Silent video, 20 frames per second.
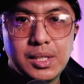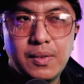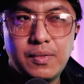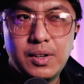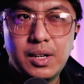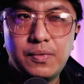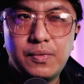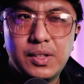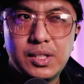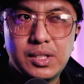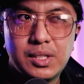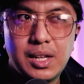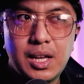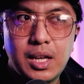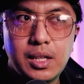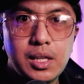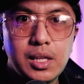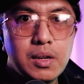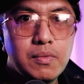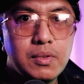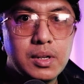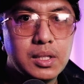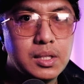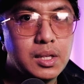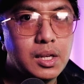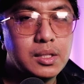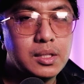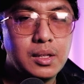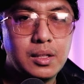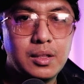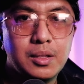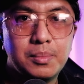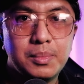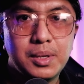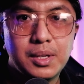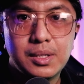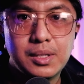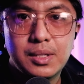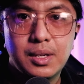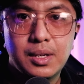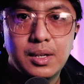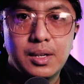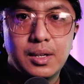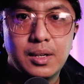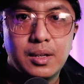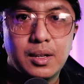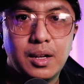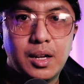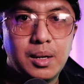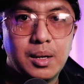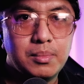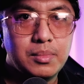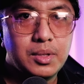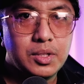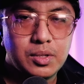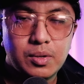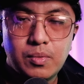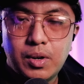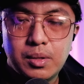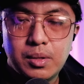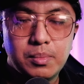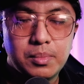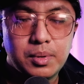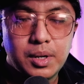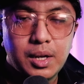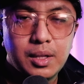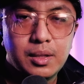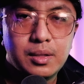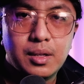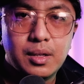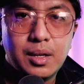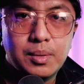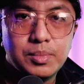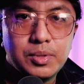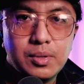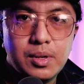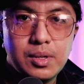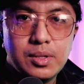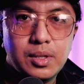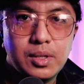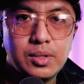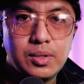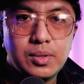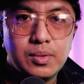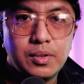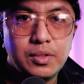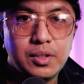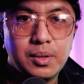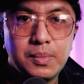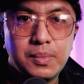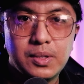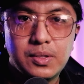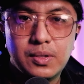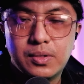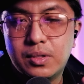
Even if it's slightly recessed in the mix, it's quite bright to listen to on the mix.